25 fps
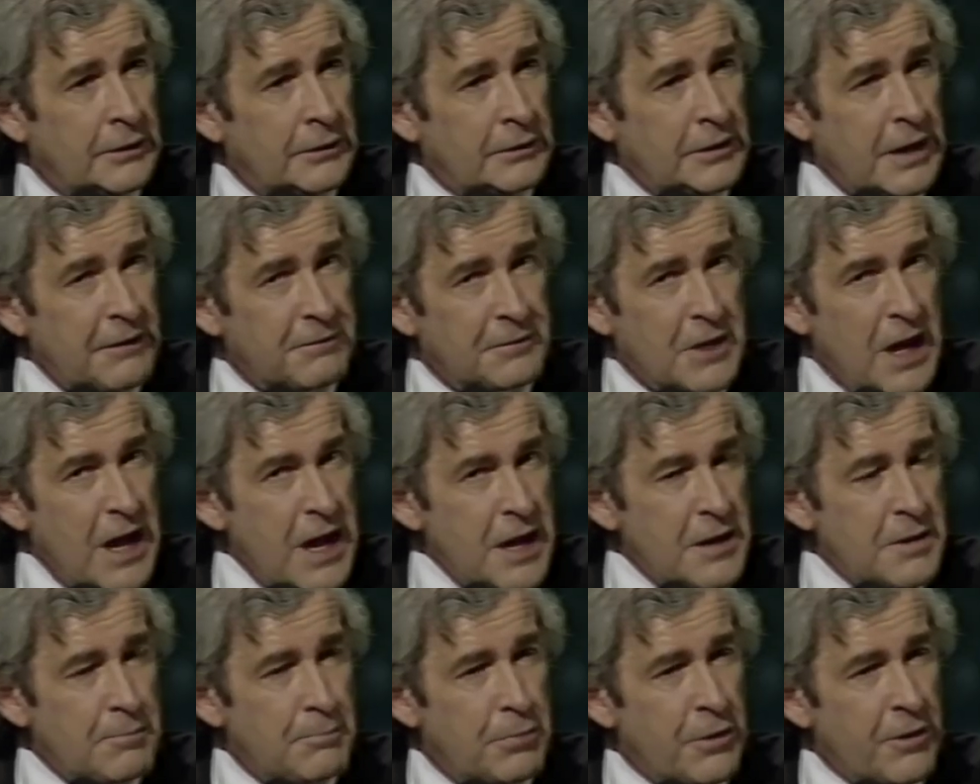They've
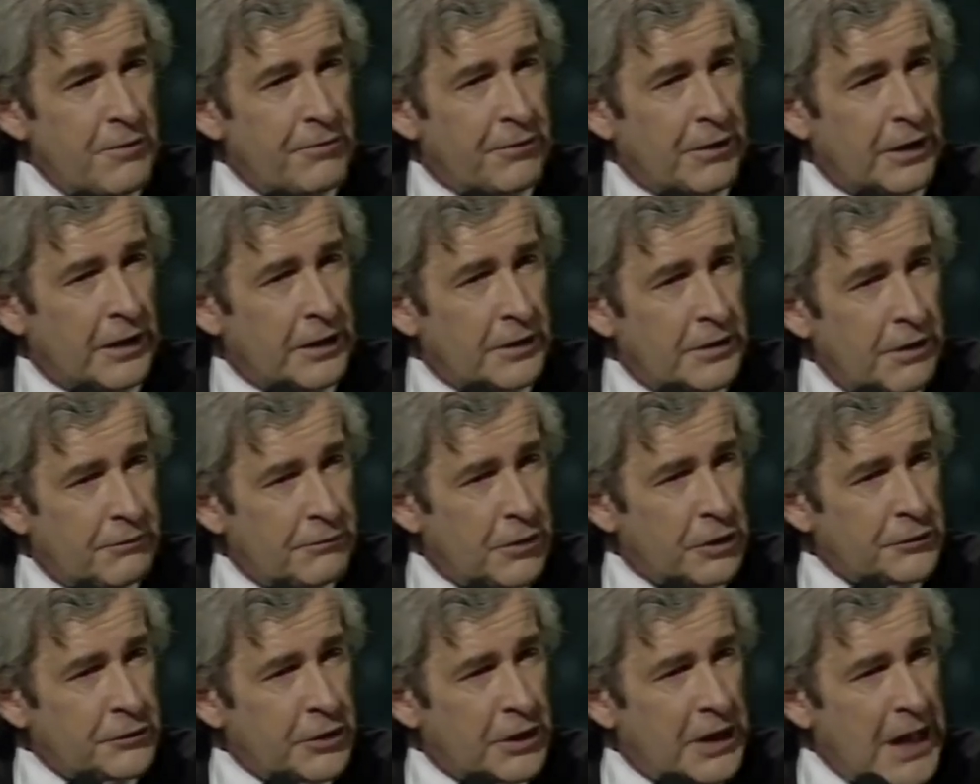timed it perfectly. They've
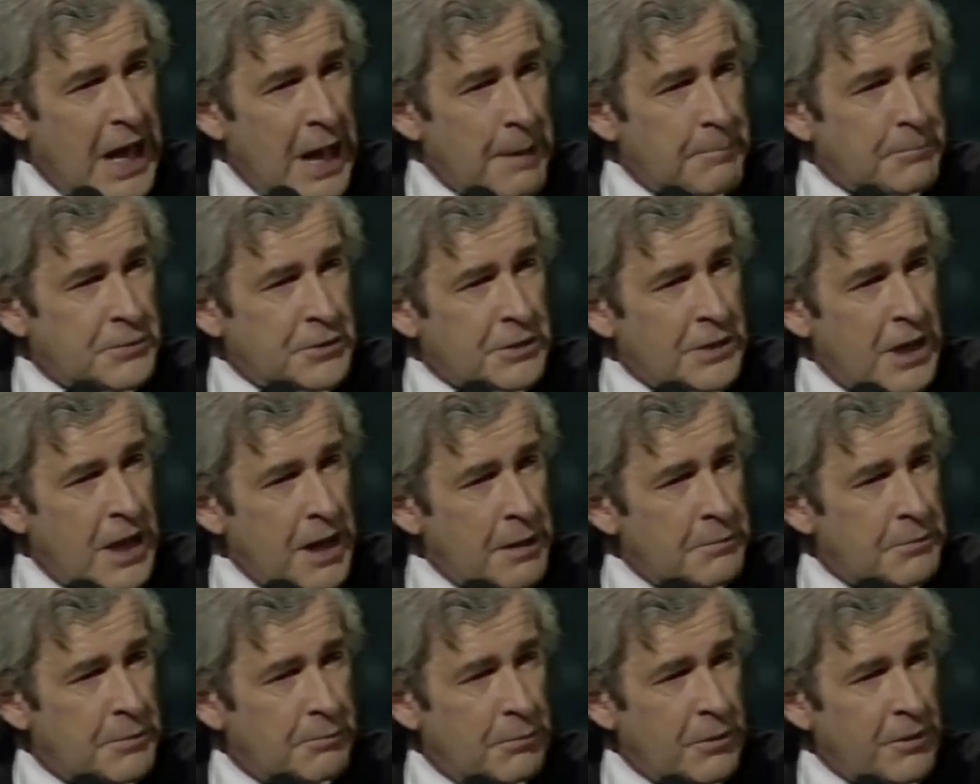got the gaps
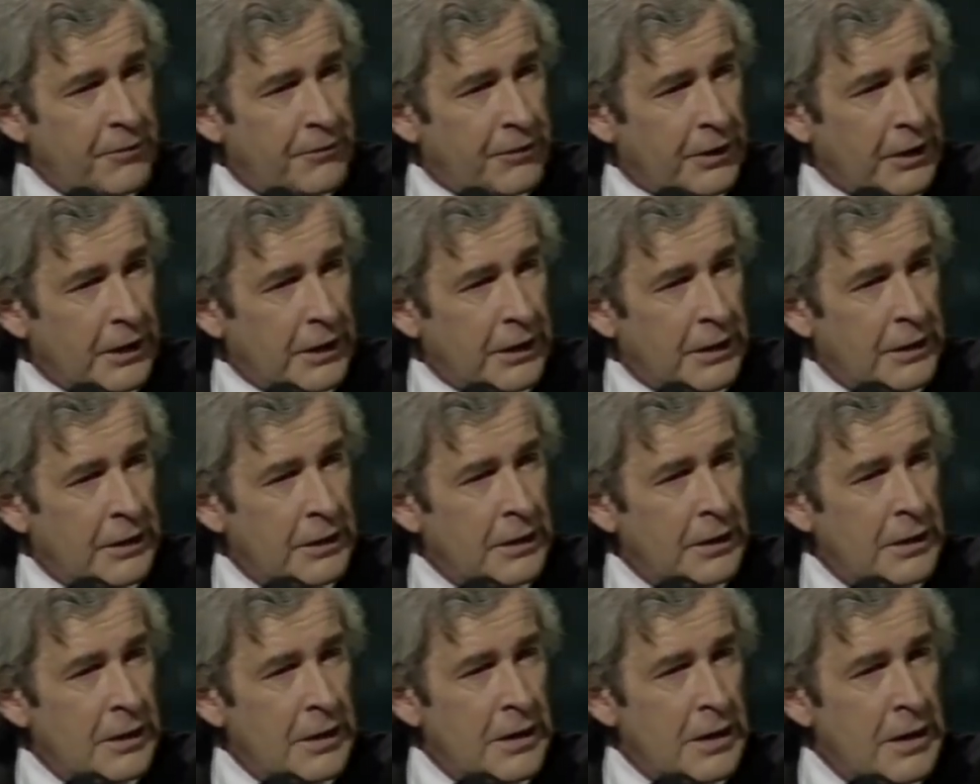timed perfectly.
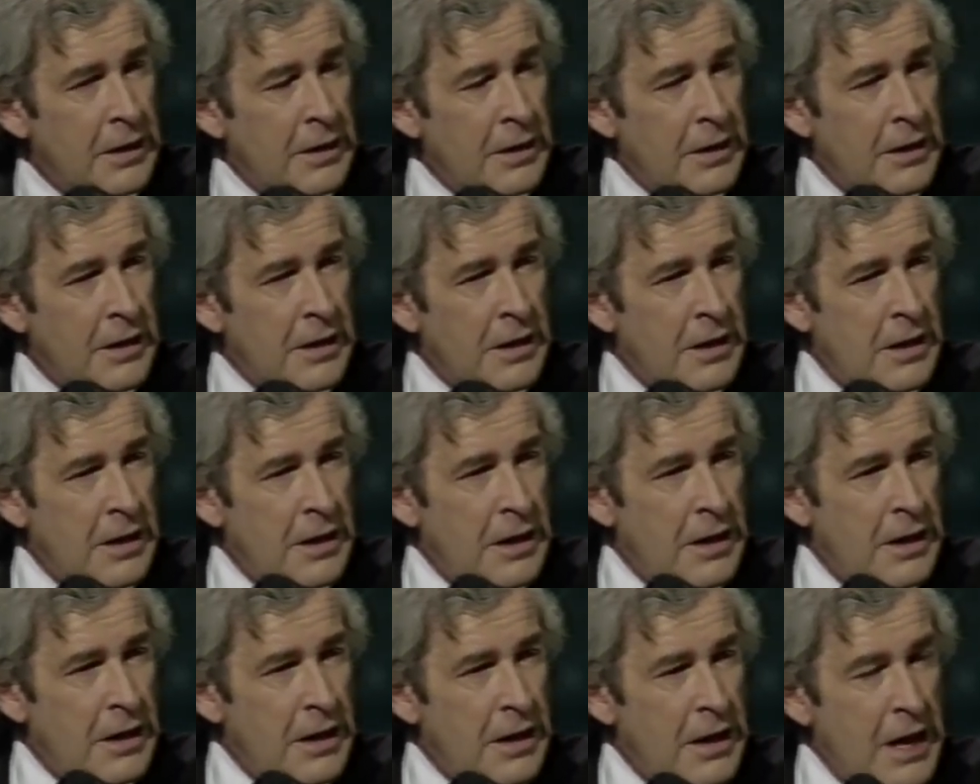
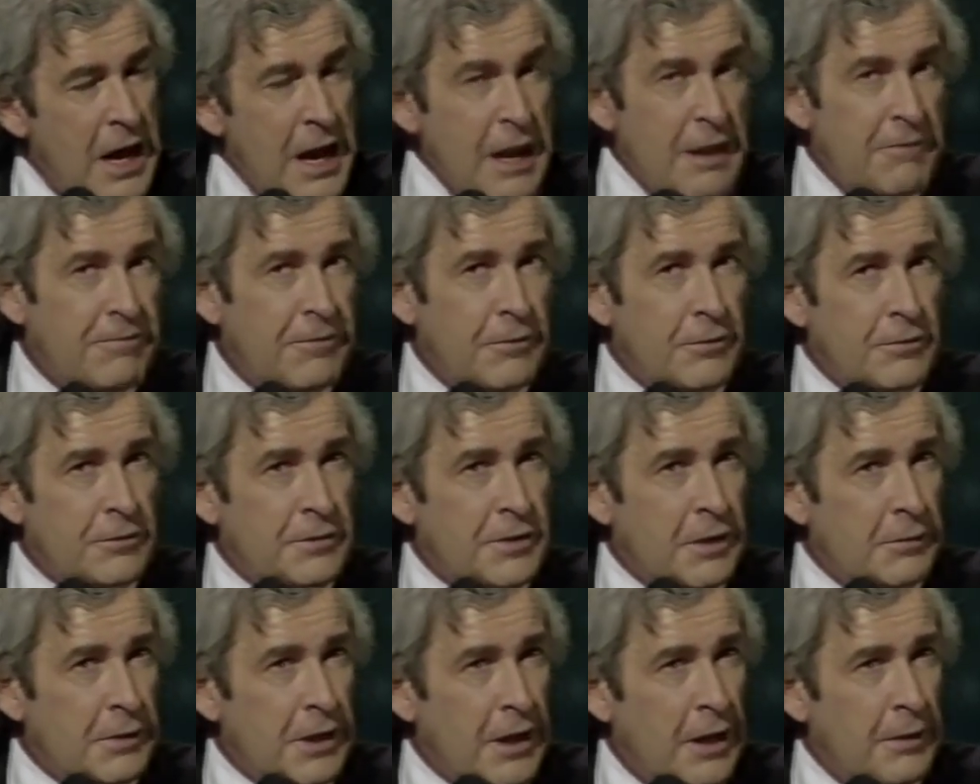I'll phone
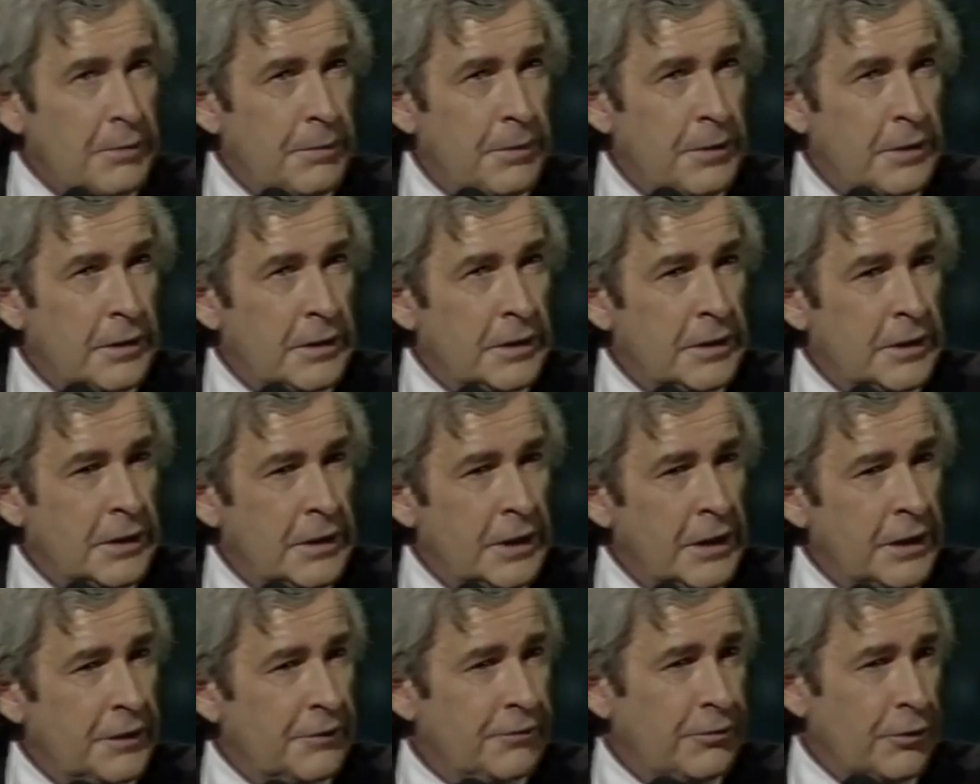somebody up,
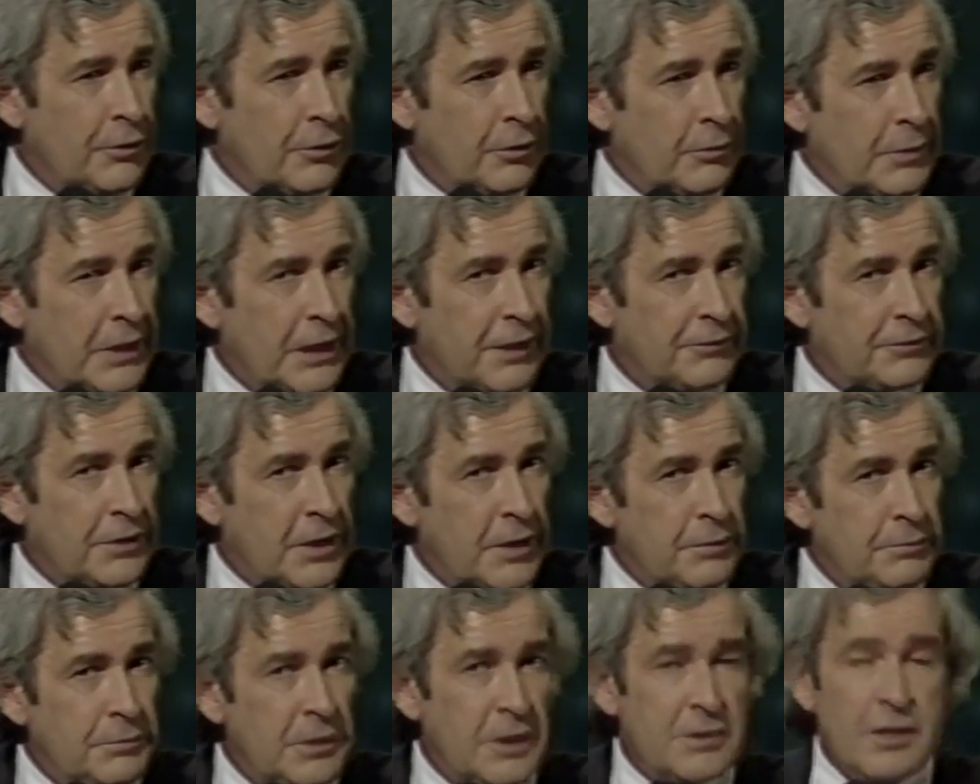and the phone will be lifted
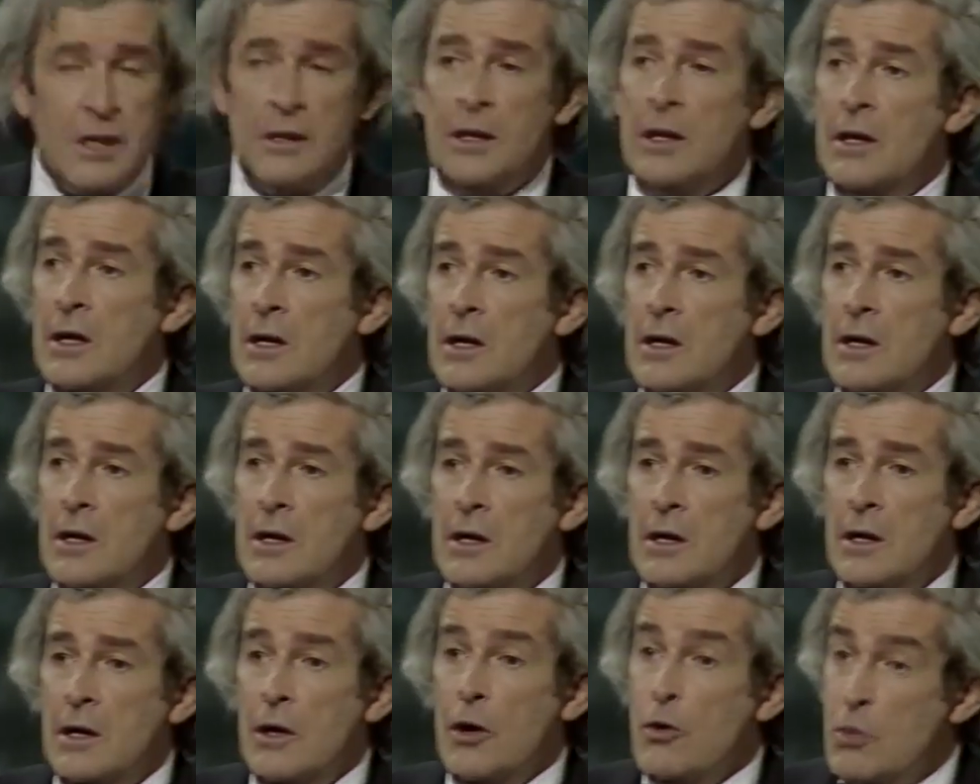up, and they say,
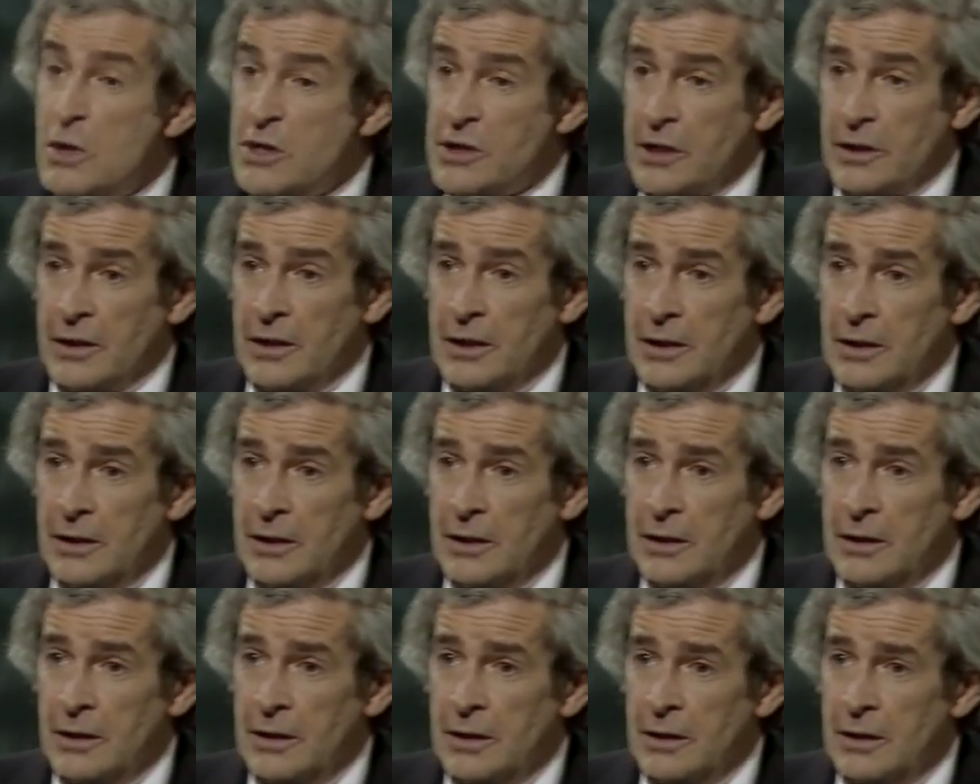who is it?
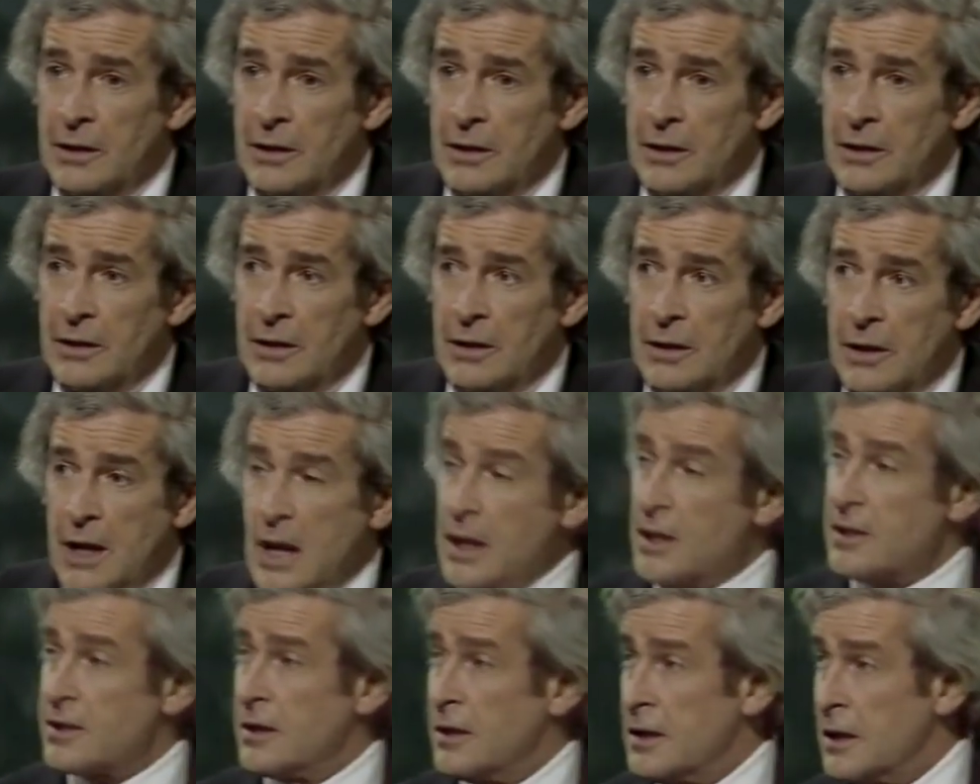
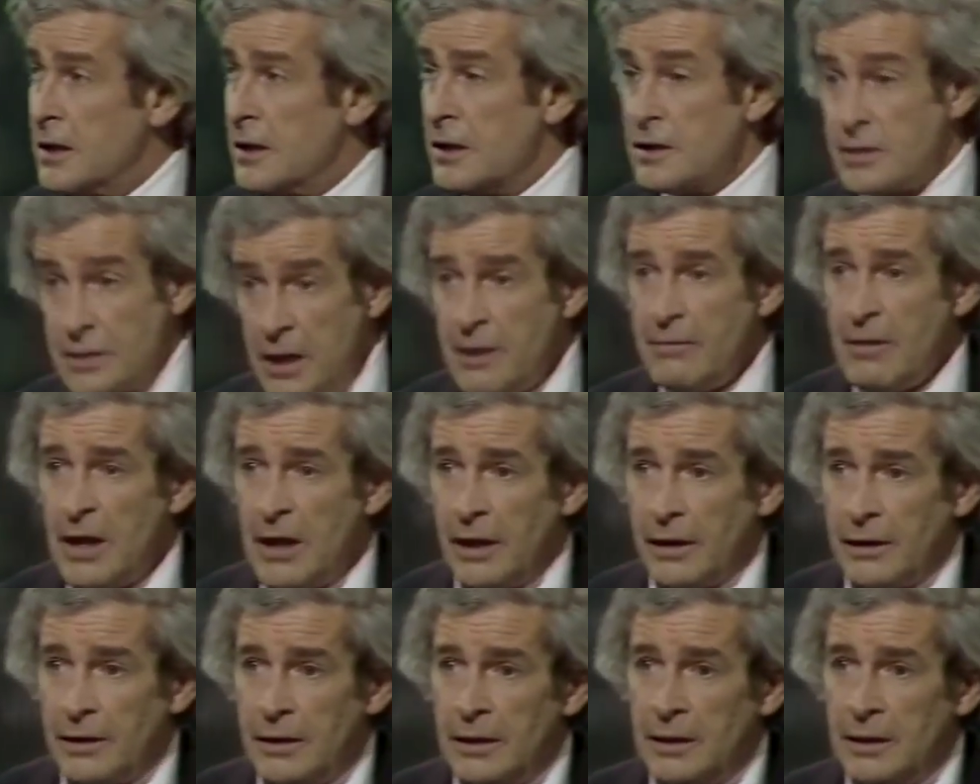And I say, it's Dave Allen.